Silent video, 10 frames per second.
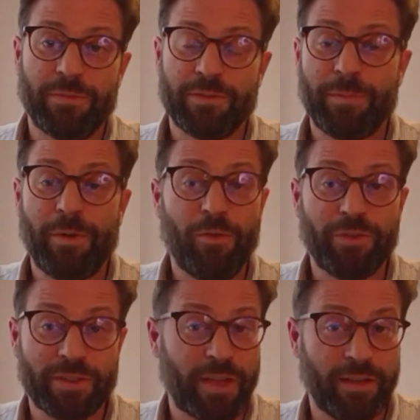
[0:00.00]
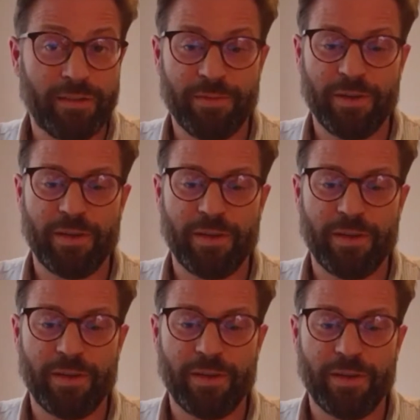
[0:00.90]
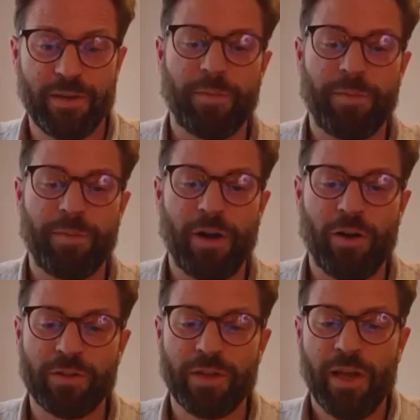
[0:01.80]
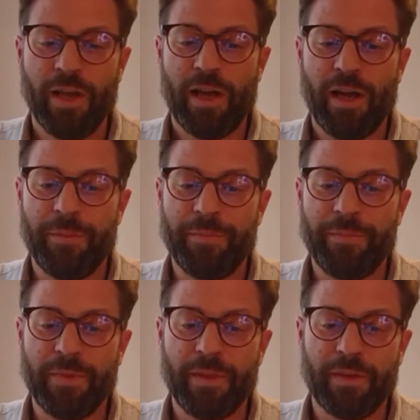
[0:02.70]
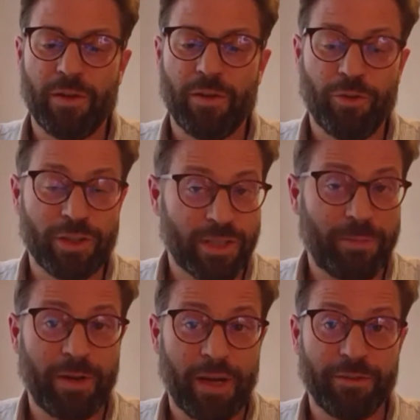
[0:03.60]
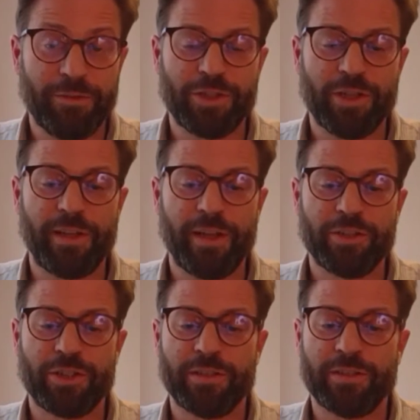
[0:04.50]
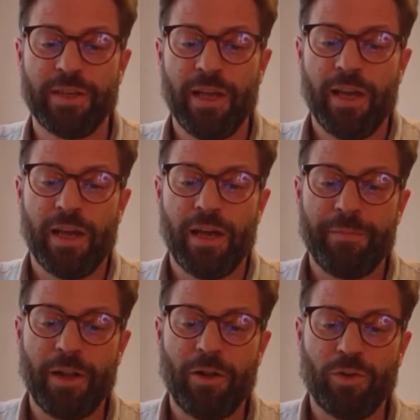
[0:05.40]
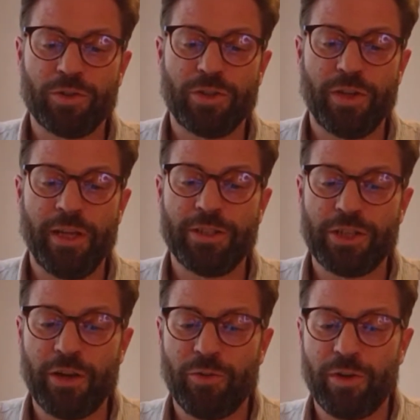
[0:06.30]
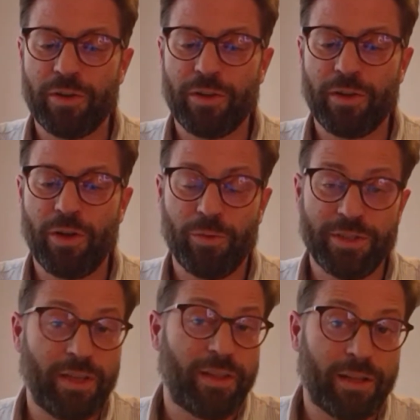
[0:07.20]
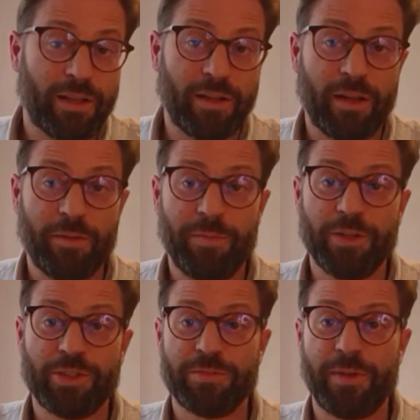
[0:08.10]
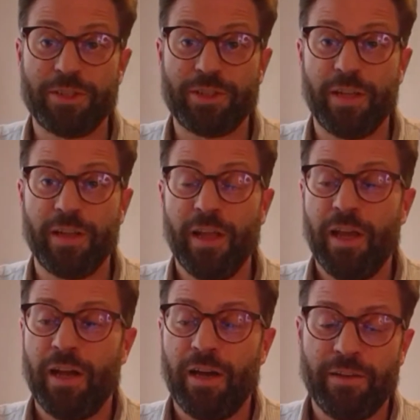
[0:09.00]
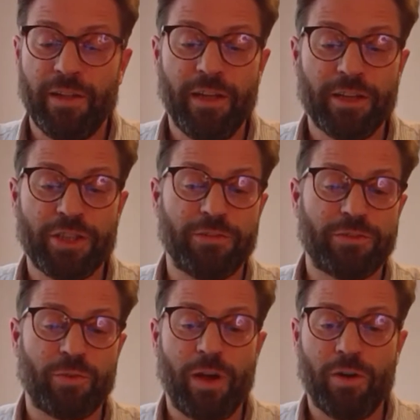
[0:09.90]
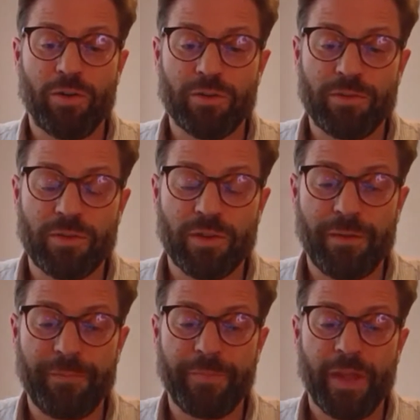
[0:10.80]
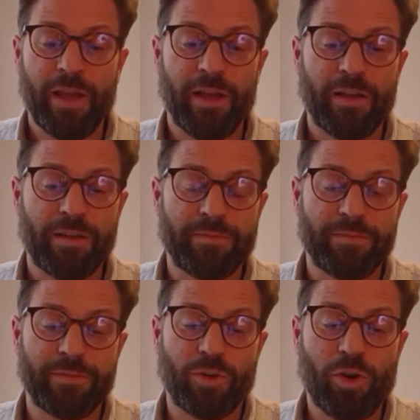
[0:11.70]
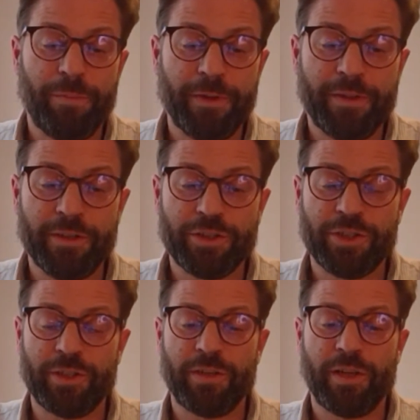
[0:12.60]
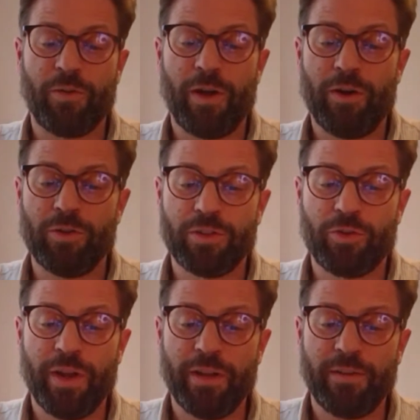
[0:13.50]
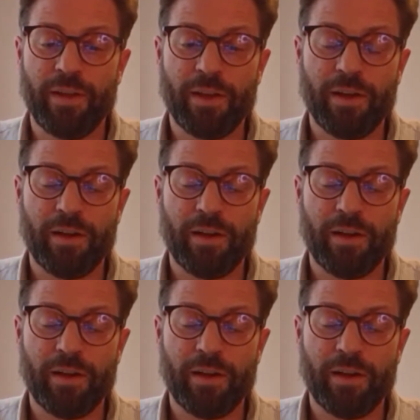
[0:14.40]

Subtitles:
oversight a certain way about you know, for example, artificial intelligence, and also in general, you know, we see that, and Bill just mentioned it, the initiatives around you know, competition, around creating